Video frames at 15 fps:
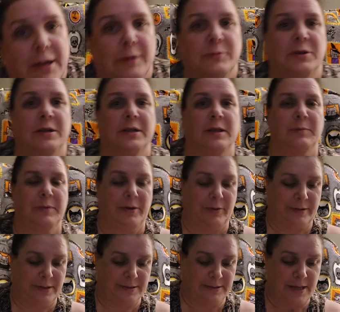I'm trying to get better
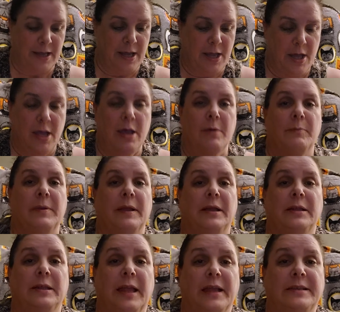at this, been
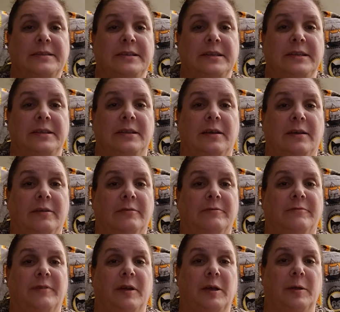collecting
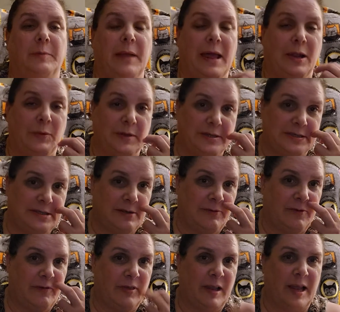of Halloween stuff
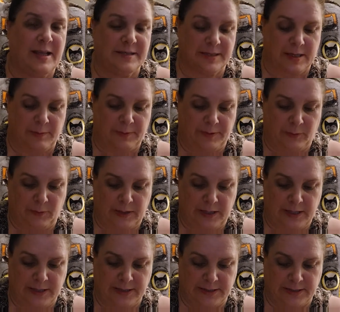over the last couple of
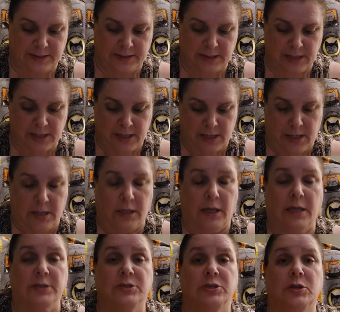weeks.
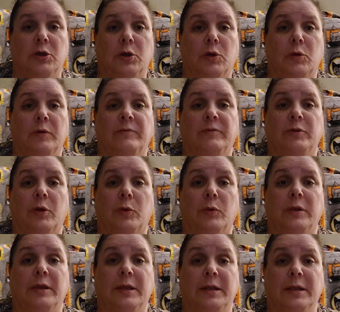Because, you know, if you
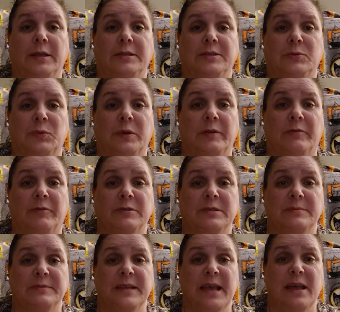don't get it when it first
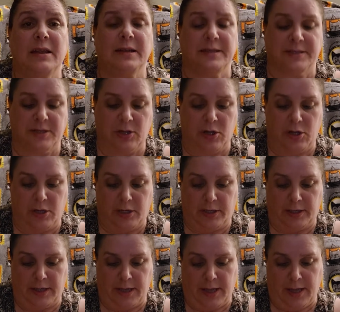comes out, it's
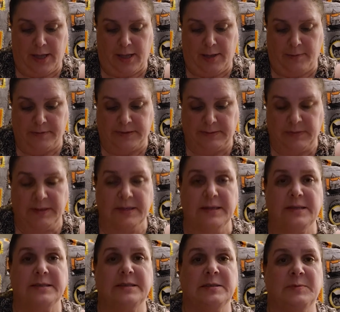gone. Some of
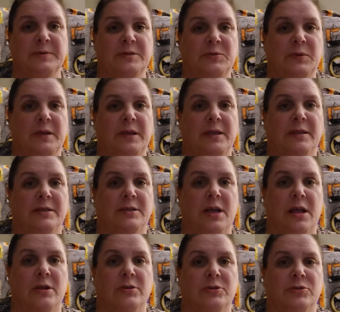this is between the
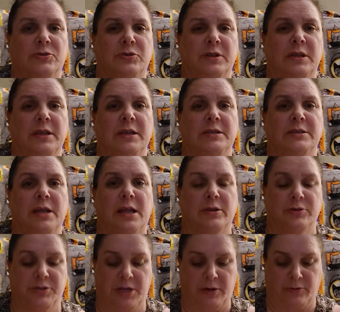Dollar Tree and Dollar
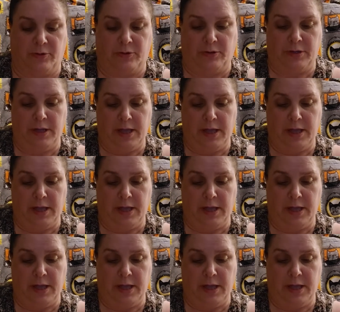General.